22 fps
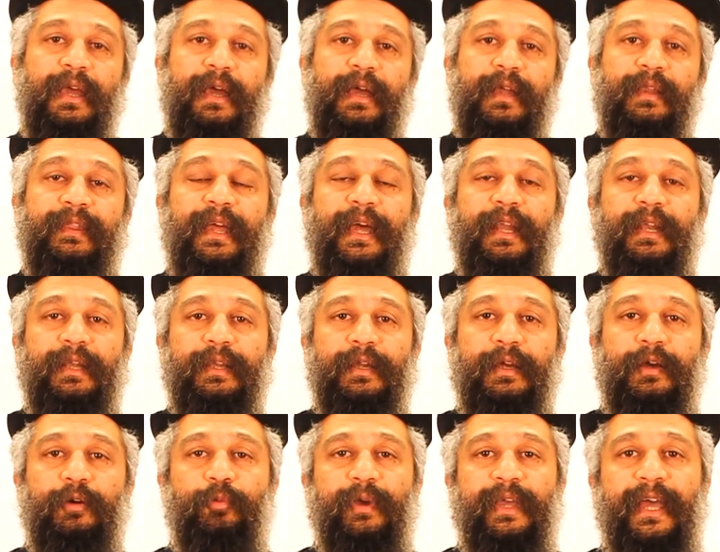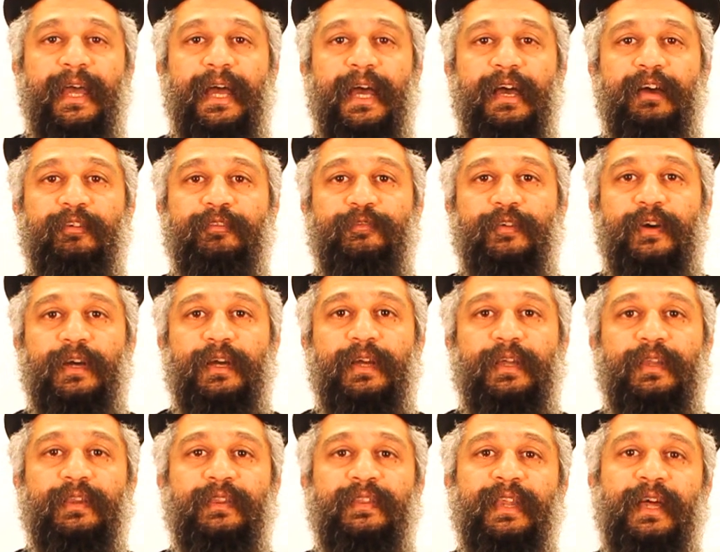Then we have
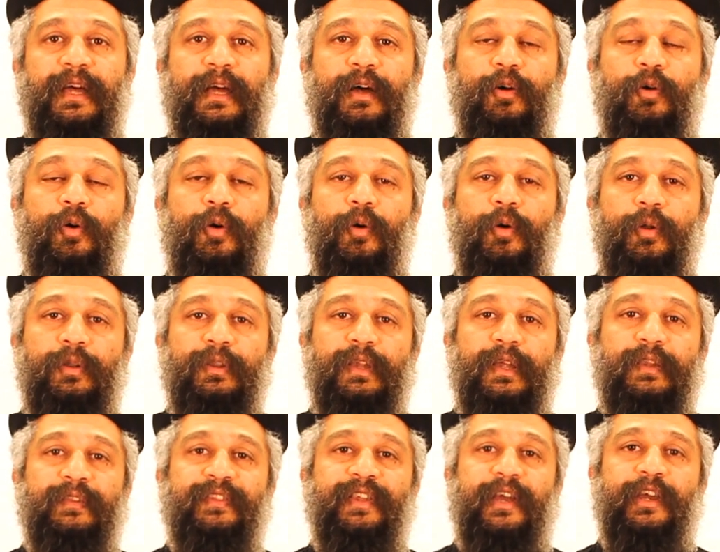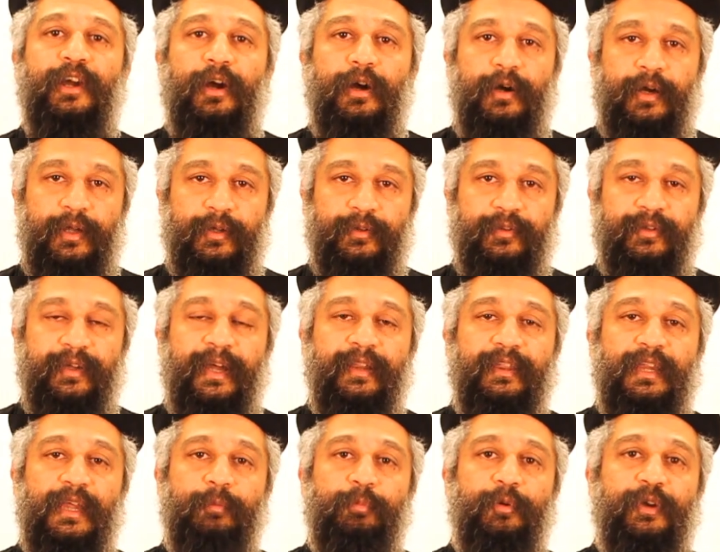all the current
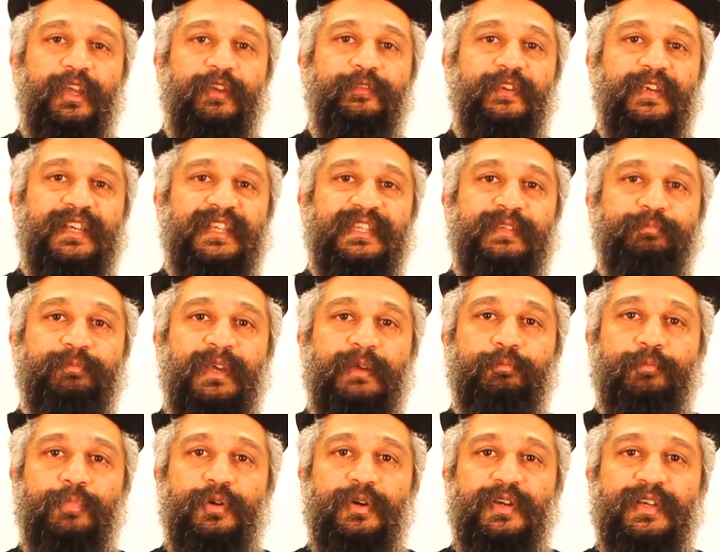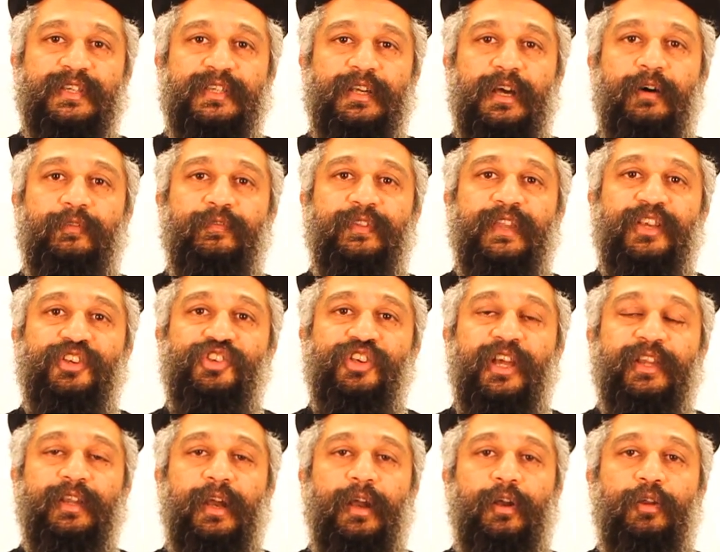and the previous members of the
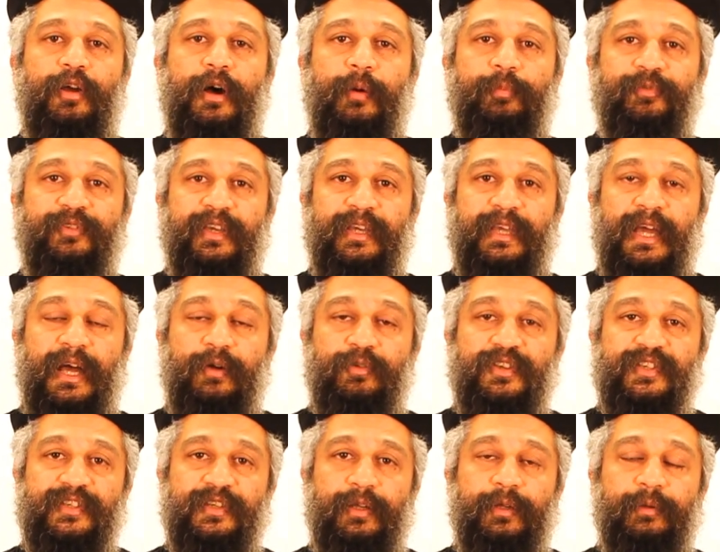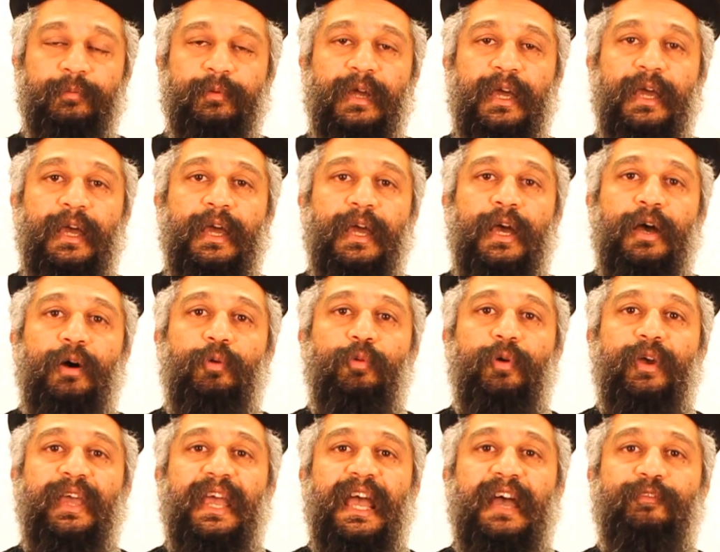General Coptic Council.
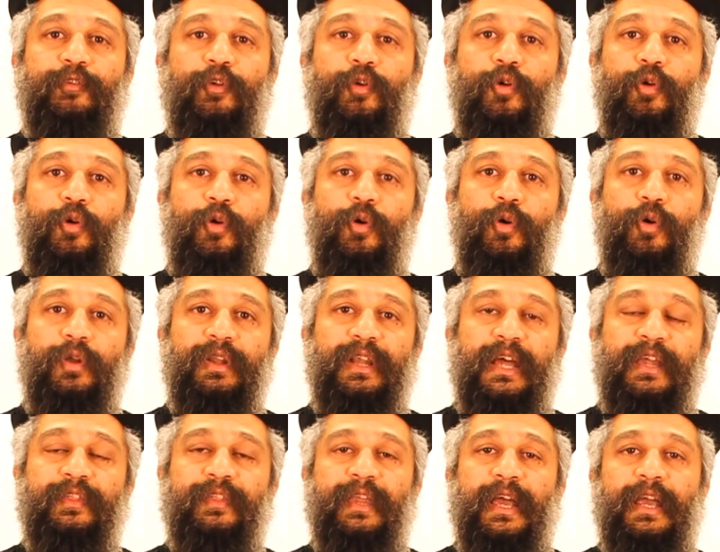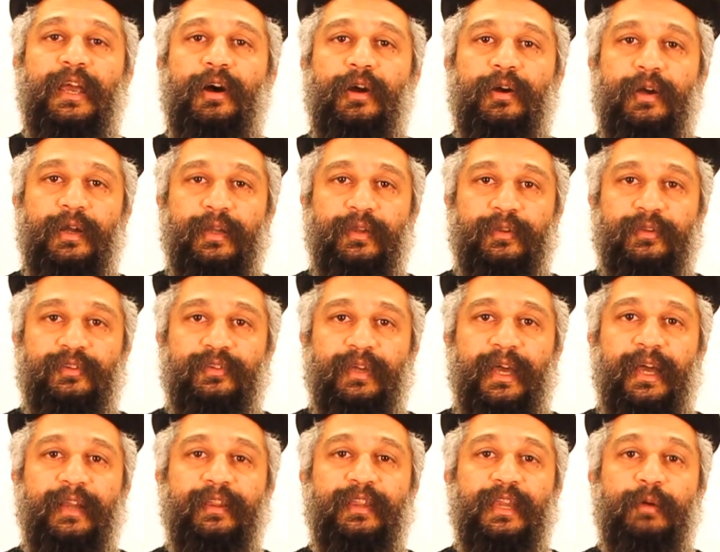We have all the current
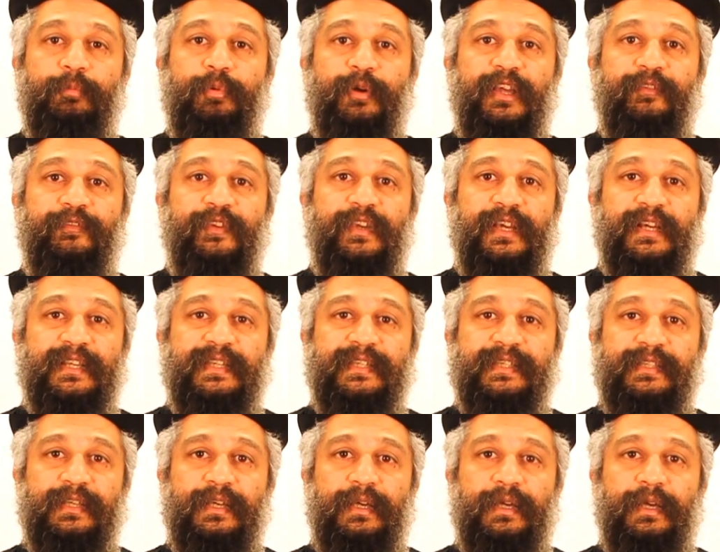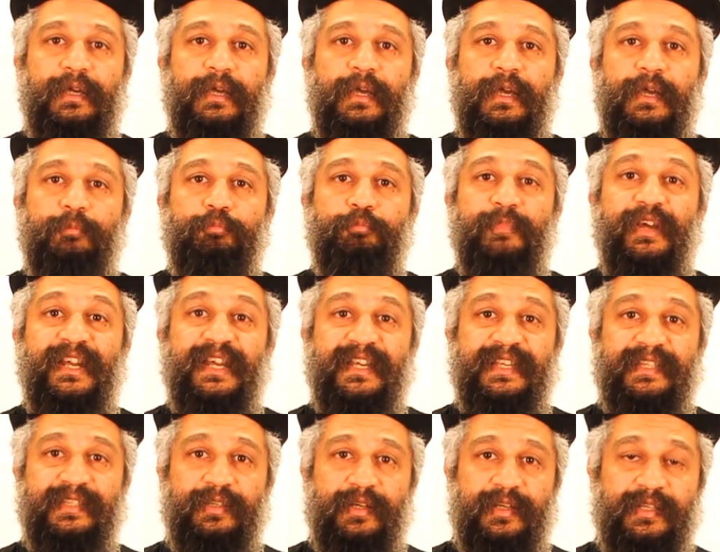and the previous
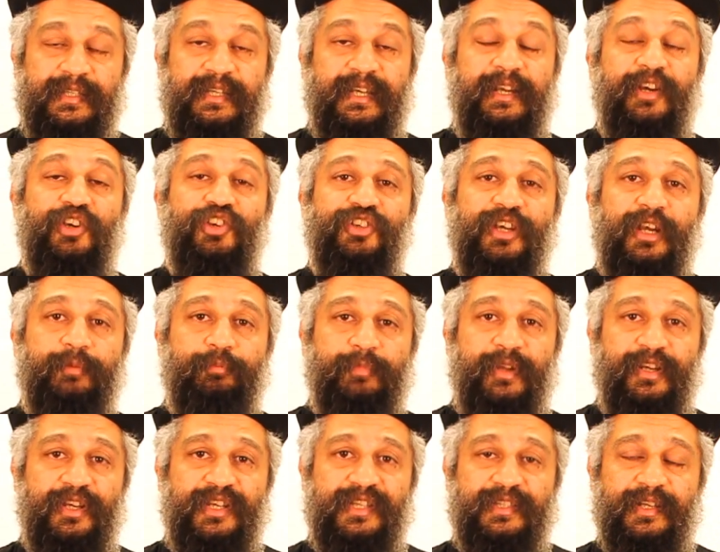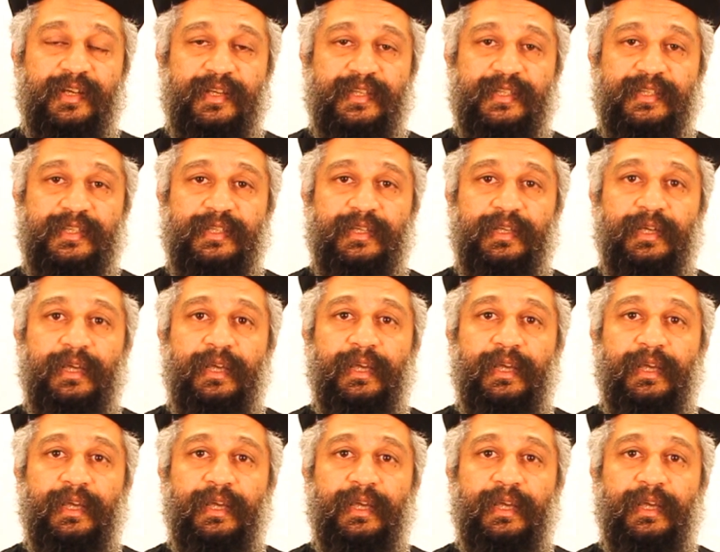ministers, Christian ministers